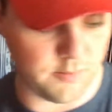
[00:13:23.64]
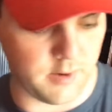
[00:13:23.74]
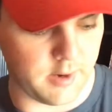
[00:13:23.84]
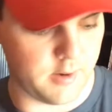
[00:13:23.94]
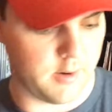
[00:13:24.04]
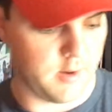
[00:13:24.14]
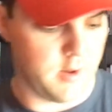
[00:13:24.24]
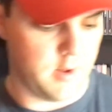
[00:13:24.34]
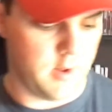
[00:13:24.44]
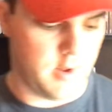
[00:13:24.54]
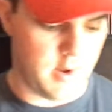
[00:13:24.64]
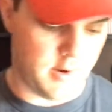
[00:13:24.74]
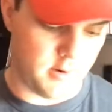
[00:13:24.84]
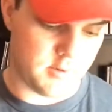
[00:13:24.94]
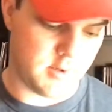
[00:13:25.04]
to find.
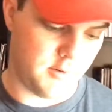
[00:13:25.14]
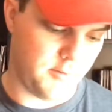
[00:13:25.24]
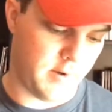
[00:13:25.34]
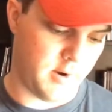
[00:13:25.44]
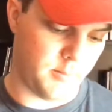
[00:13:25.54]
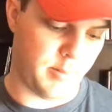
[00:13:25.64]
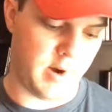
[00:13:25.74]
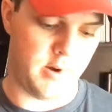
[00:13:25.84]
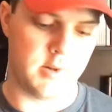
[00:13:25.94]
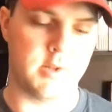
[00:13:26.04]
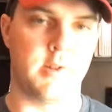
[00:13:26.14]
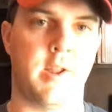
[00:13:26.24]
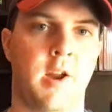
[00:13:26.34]
I also found Pirates of the